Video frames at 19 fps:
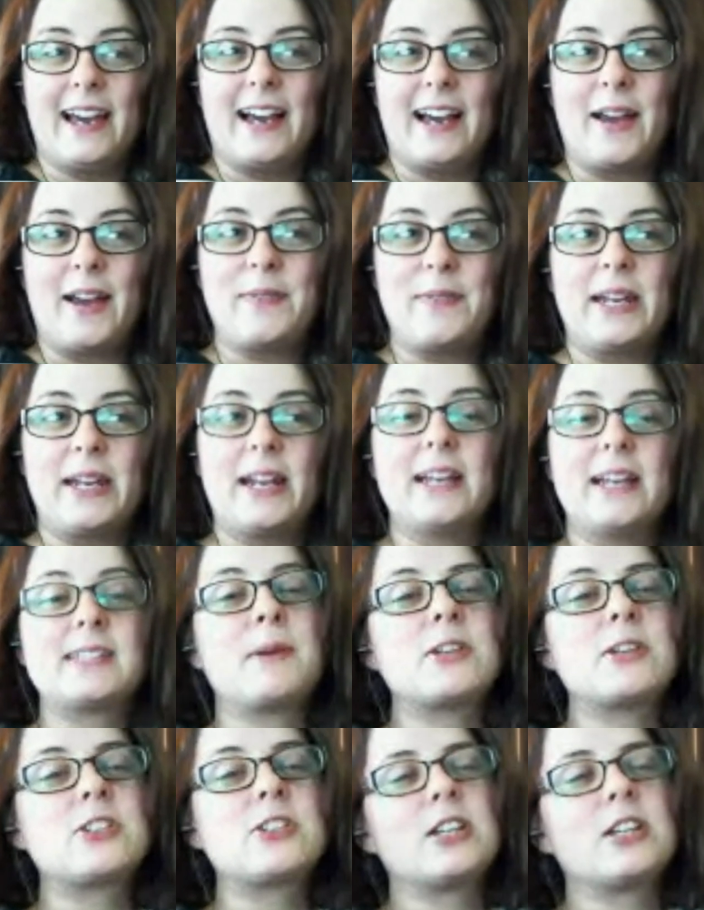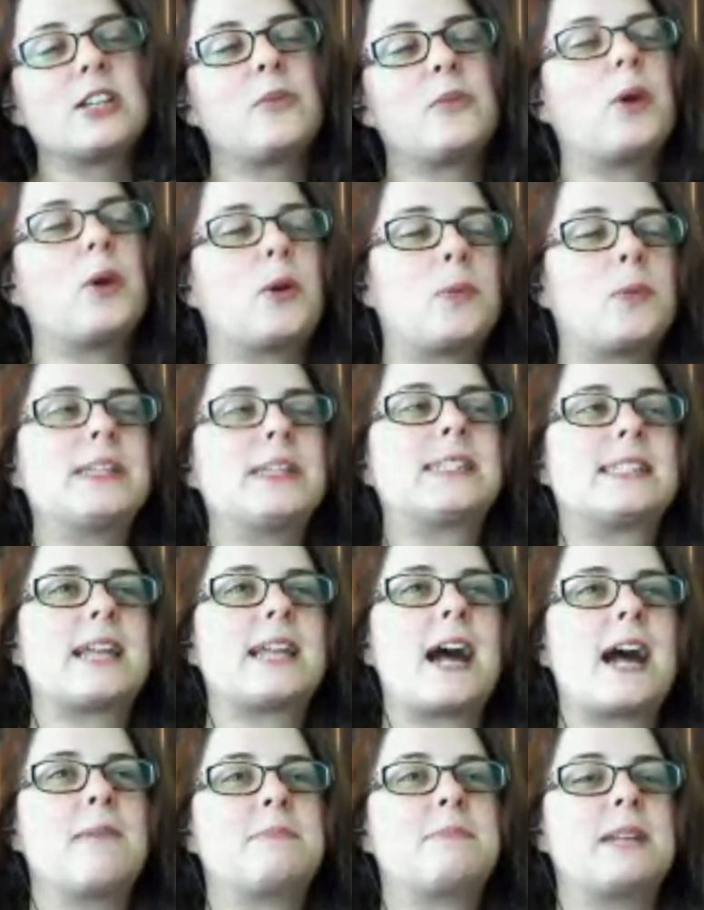I mean, especially where we
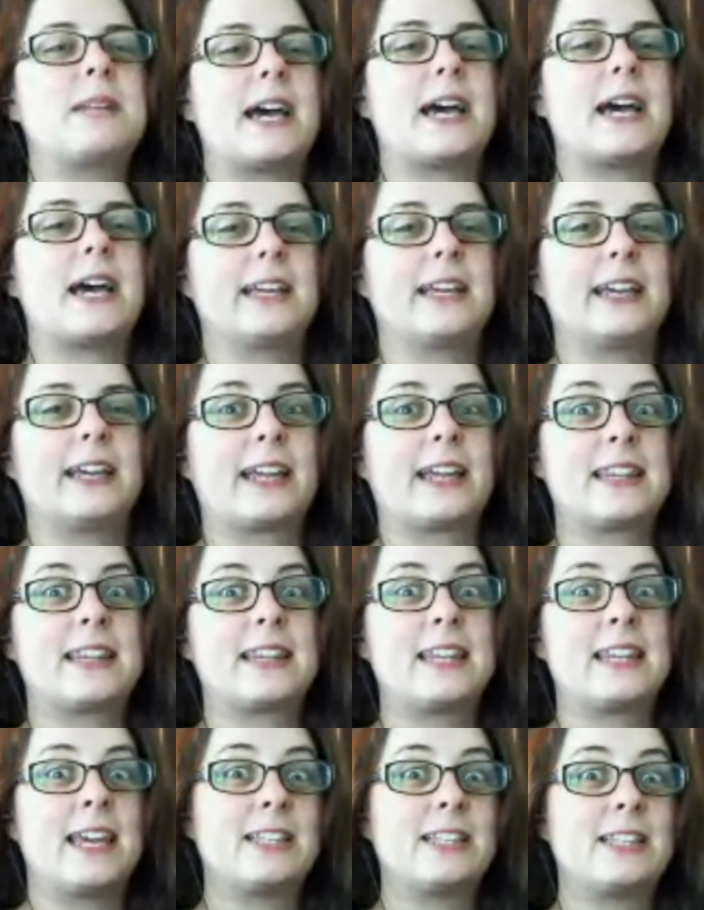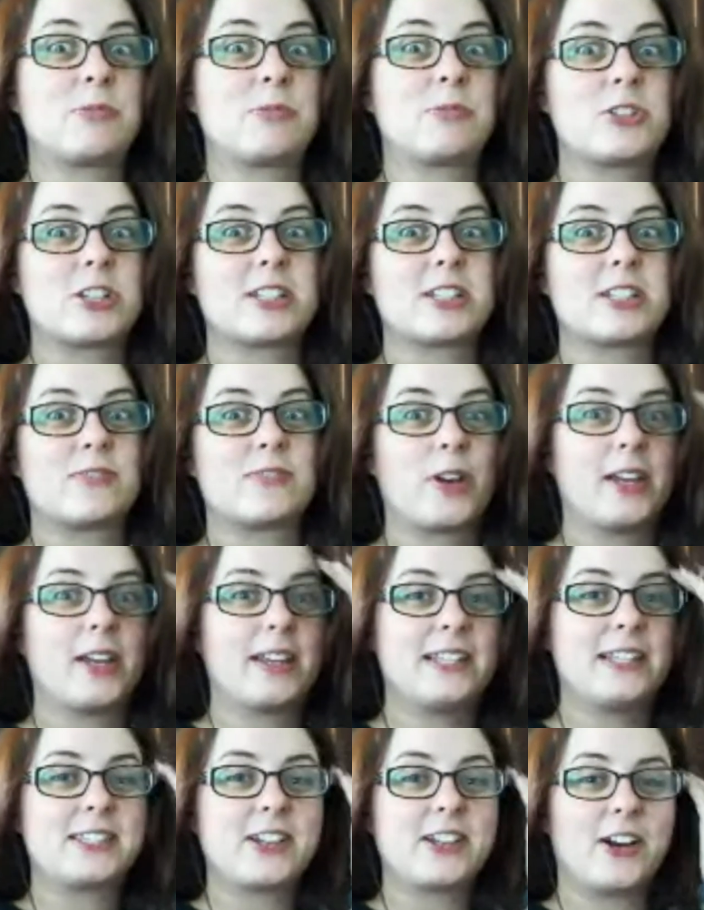stopped at, like, things were just
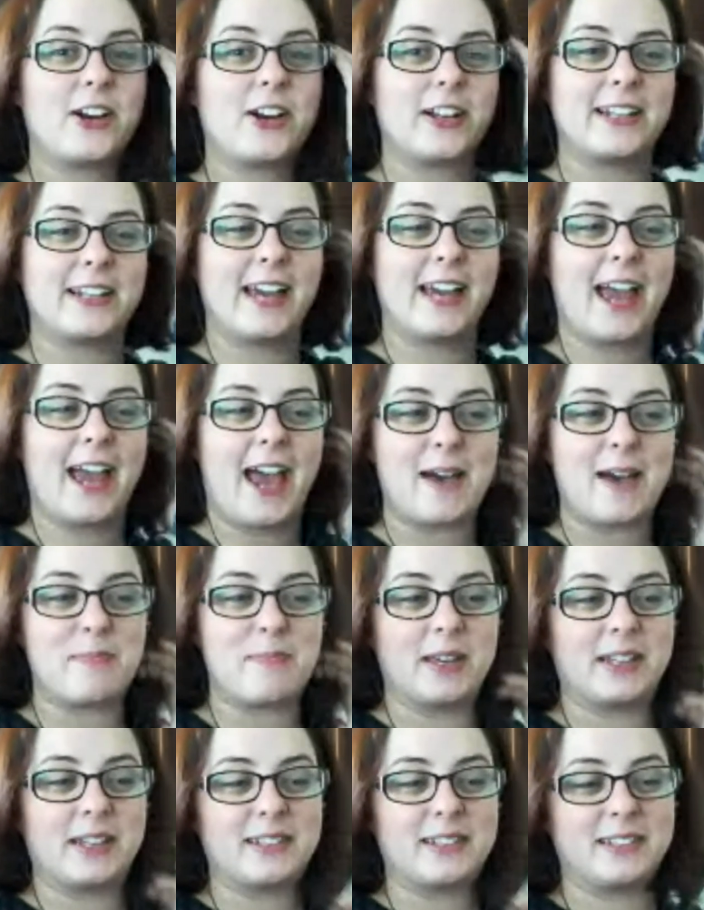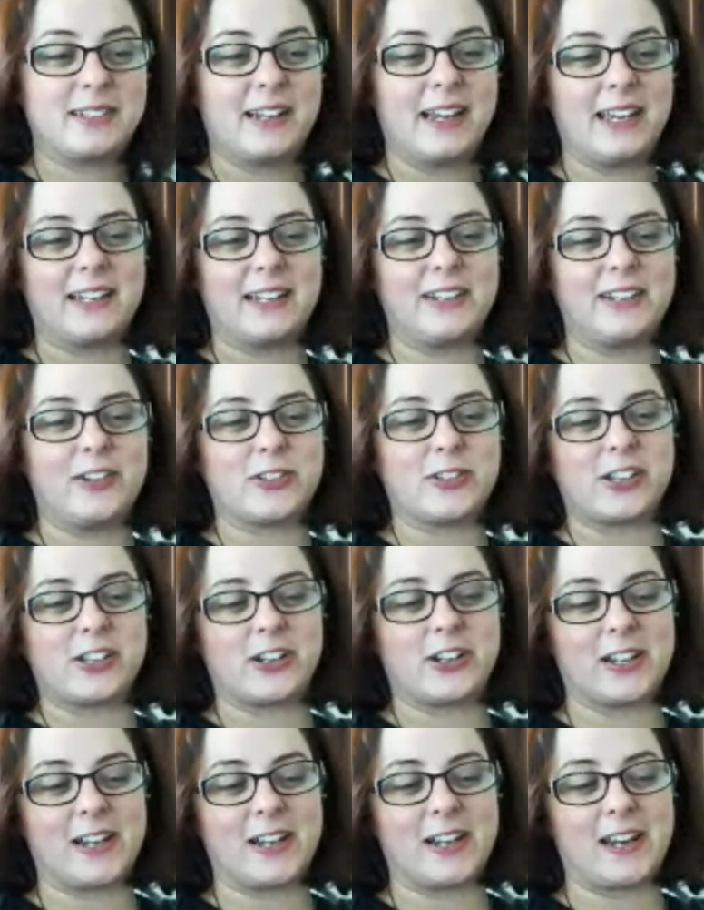really starting to happen, and you're
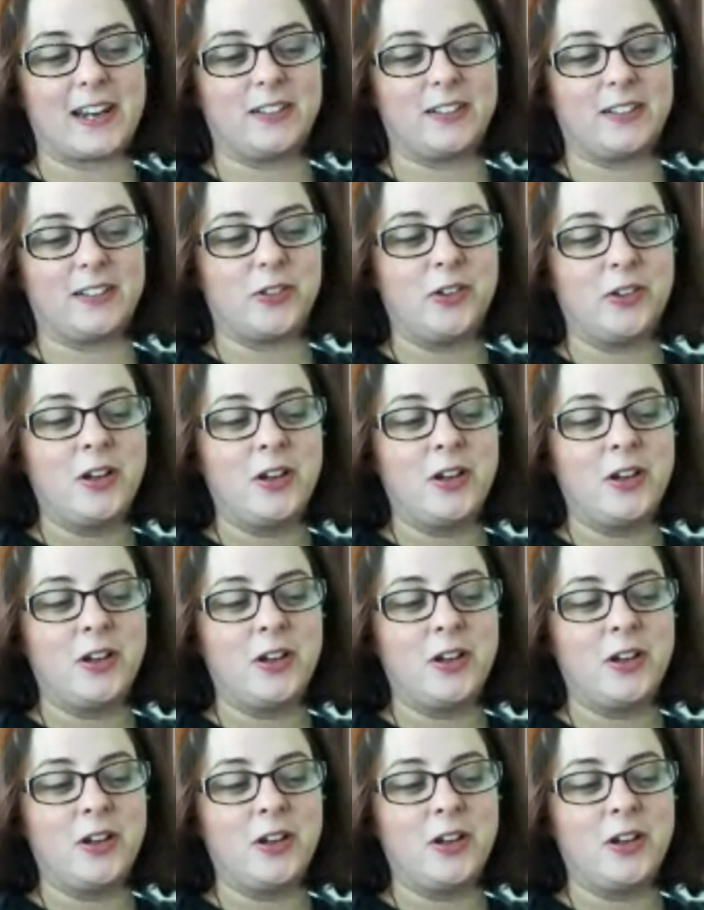starting to get a little